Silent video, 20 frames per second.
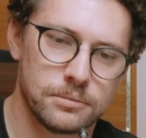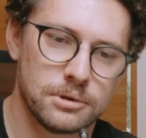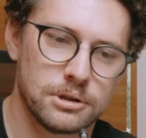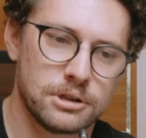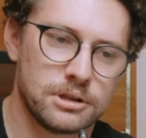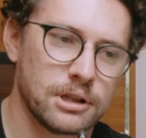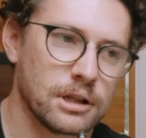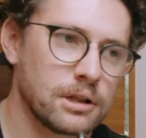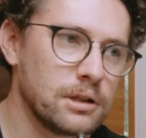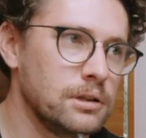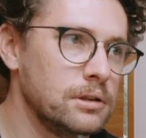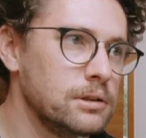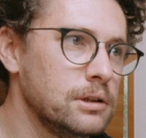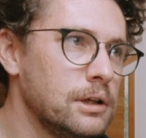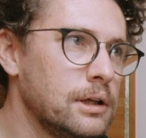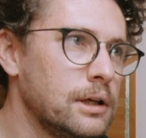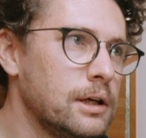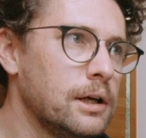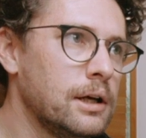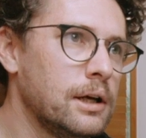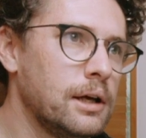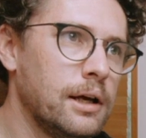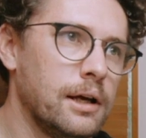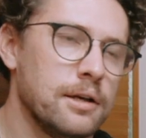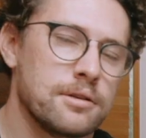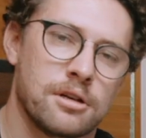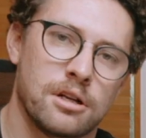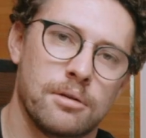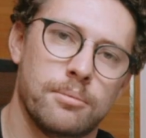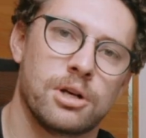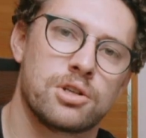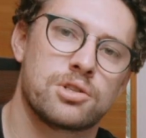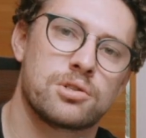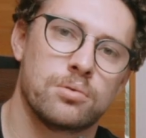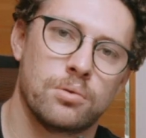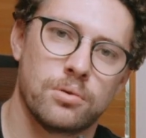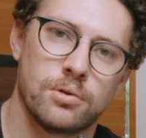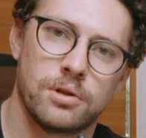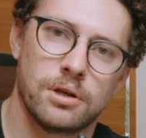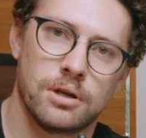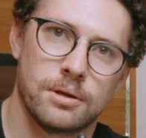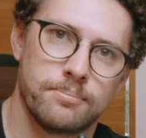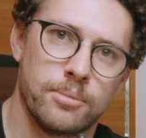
signal is going to make sure the